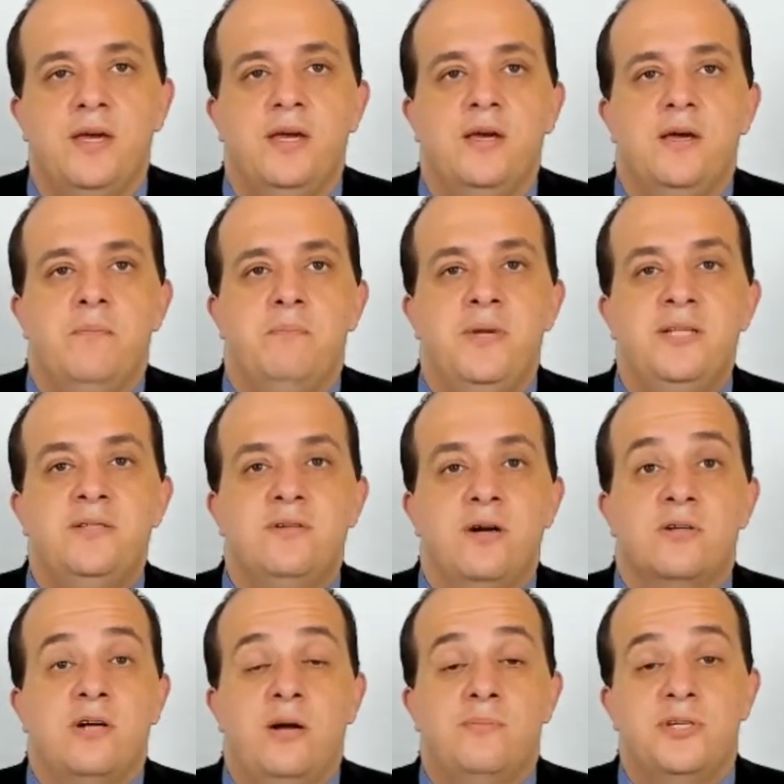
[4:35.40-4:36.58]

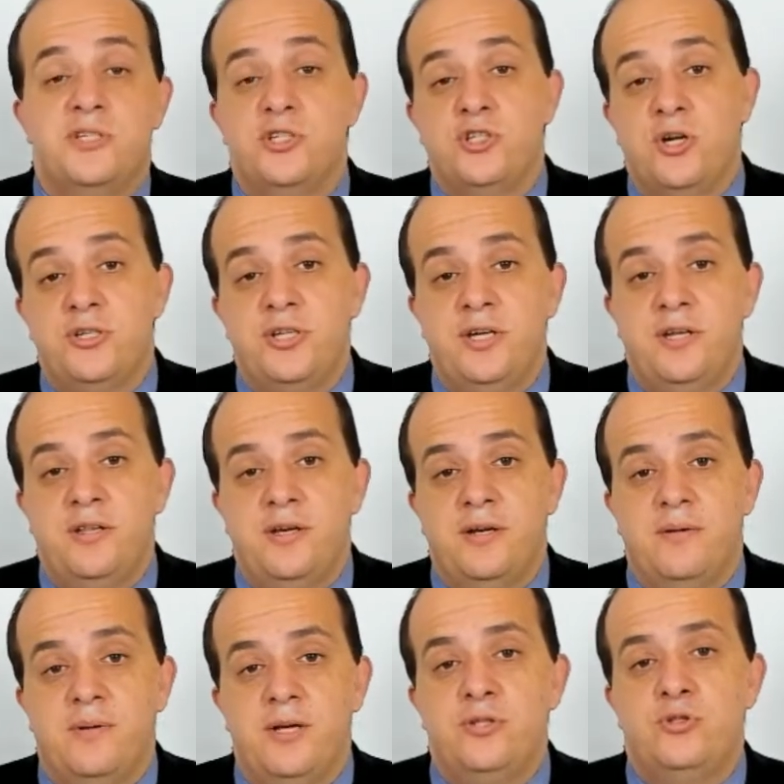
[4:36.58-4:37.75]
Mint.com doesn't charge anything.
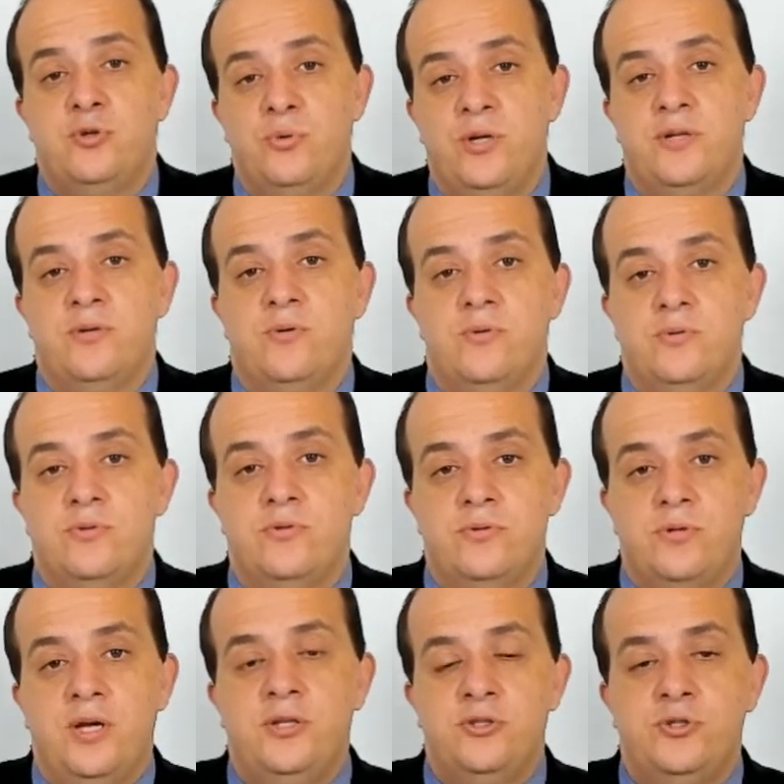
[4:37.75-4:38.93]
Intuit,
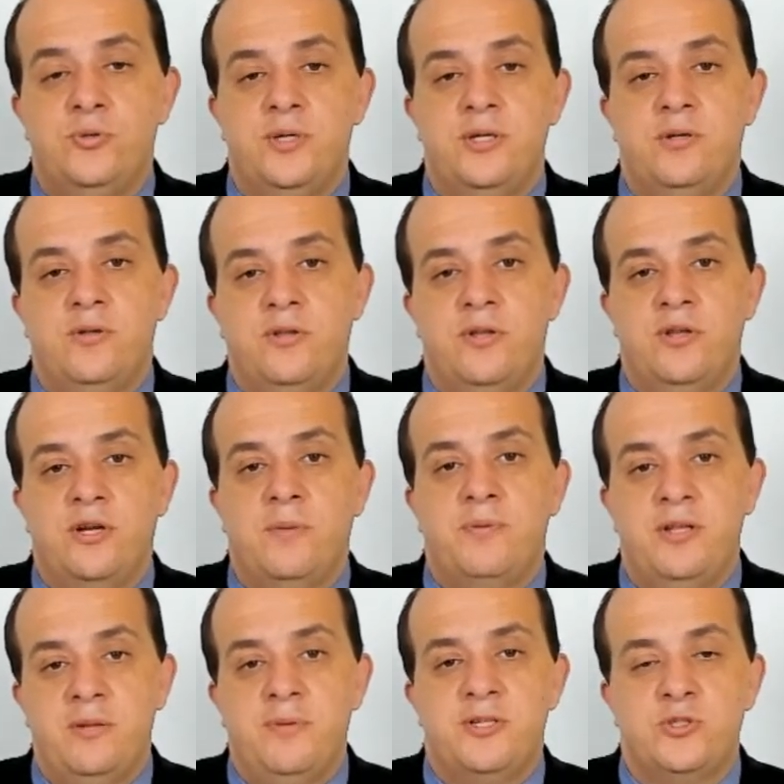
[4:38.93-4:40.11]
the company
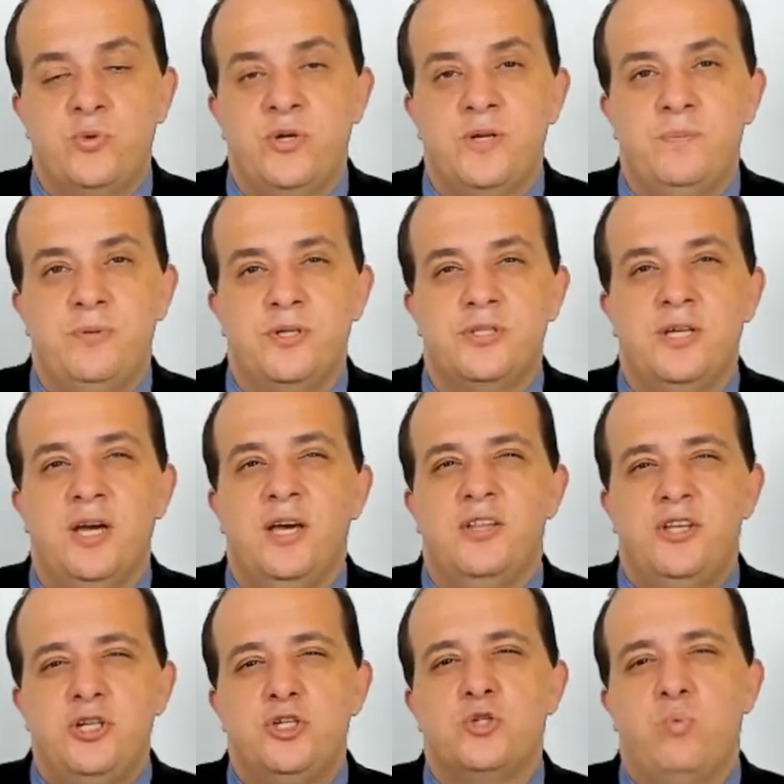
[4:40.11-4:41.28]
that makes QuickBooks,
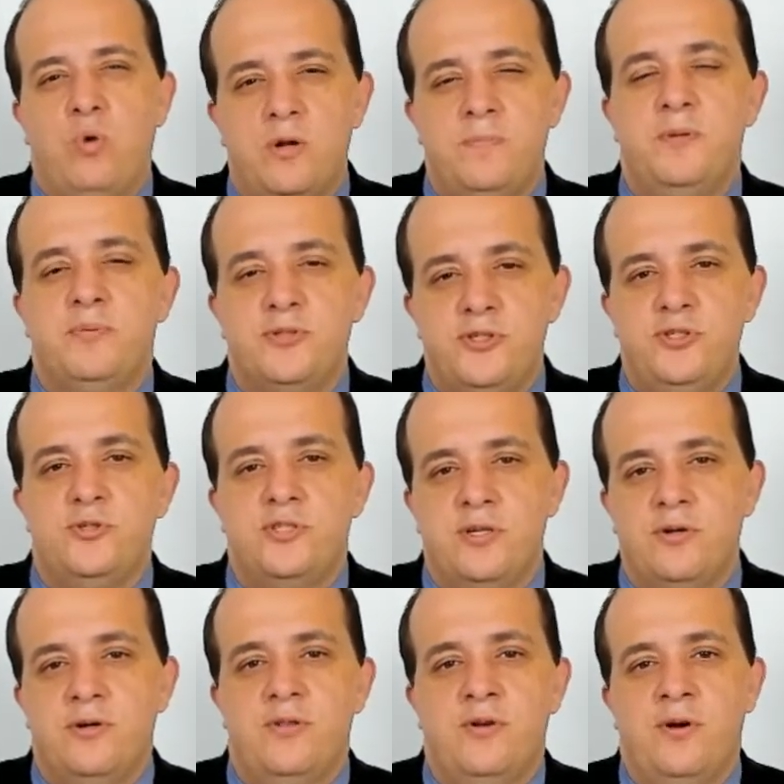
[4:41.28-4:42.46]
they just want people to use
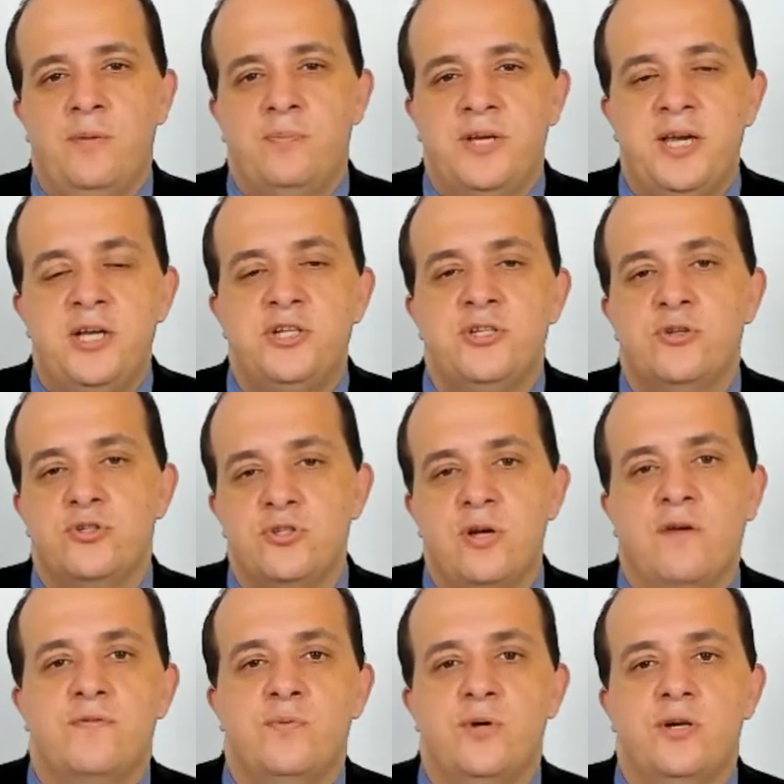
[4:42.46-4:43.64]
their application, their
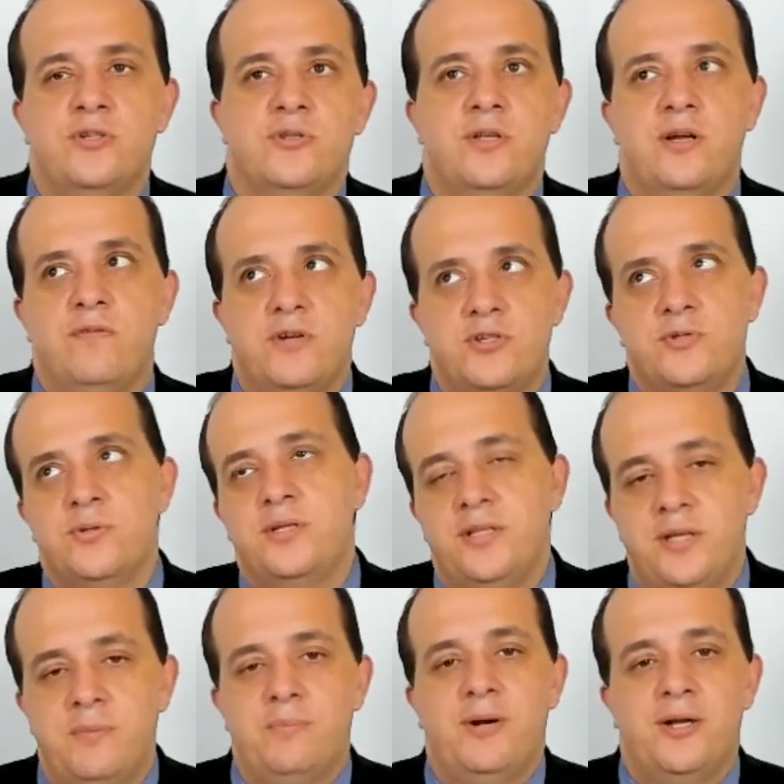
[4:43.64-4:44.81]
software, so that eventually they
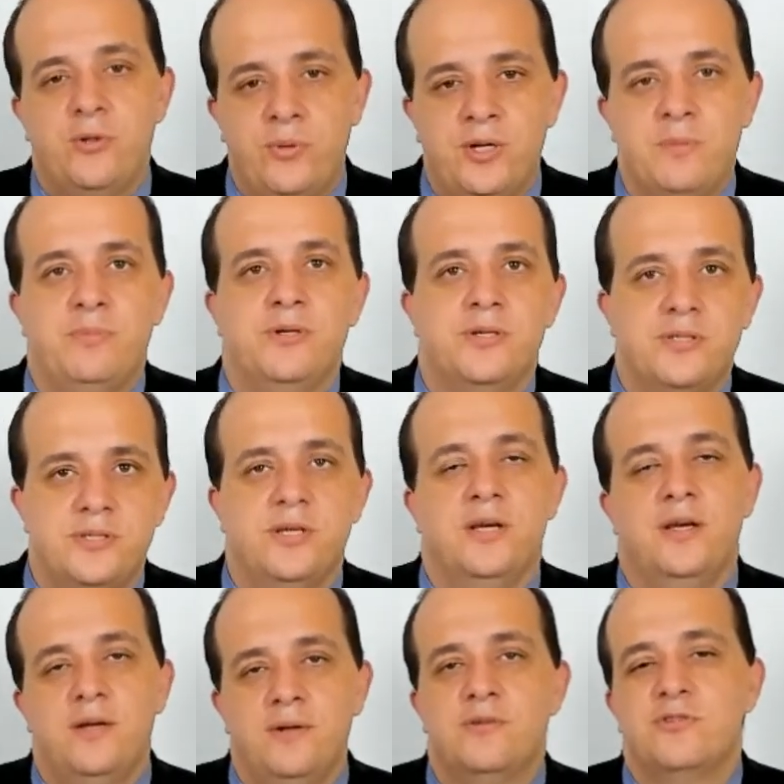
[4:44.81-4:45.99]
buy QuickBooks.
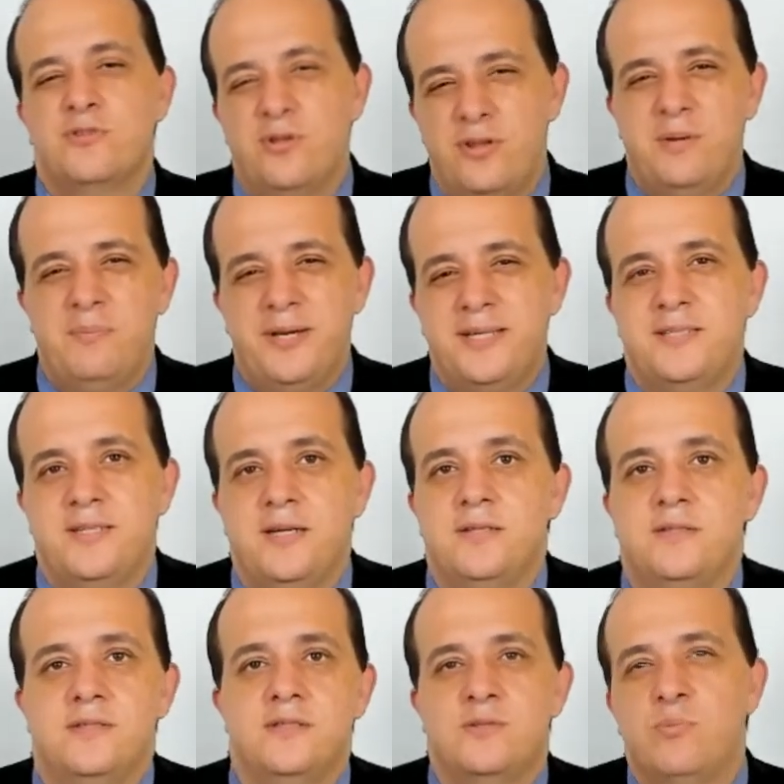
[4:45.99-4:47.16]
So that makes
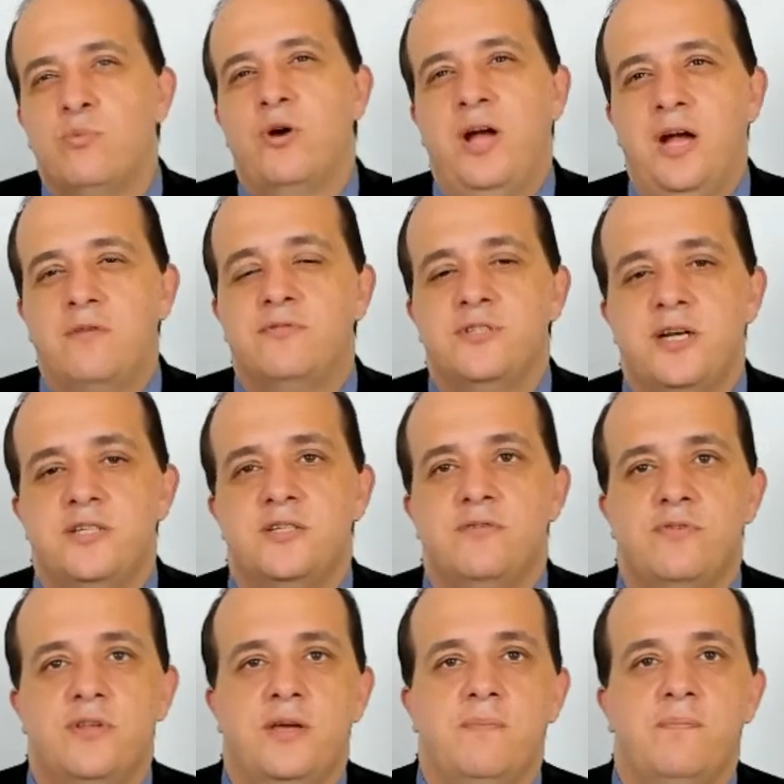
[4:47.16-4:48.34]
sense. It's more advertising for
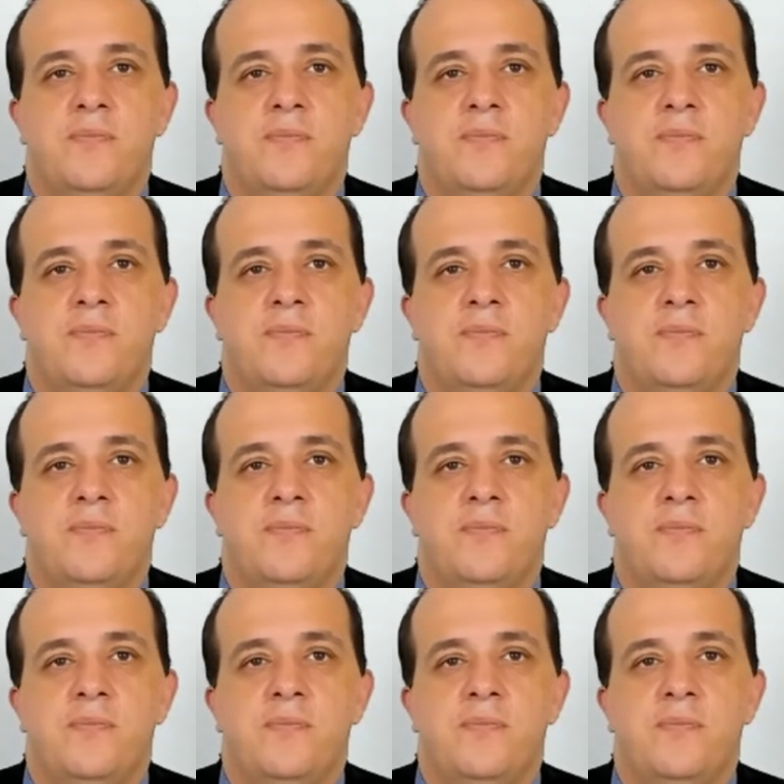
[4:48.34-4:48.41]
them.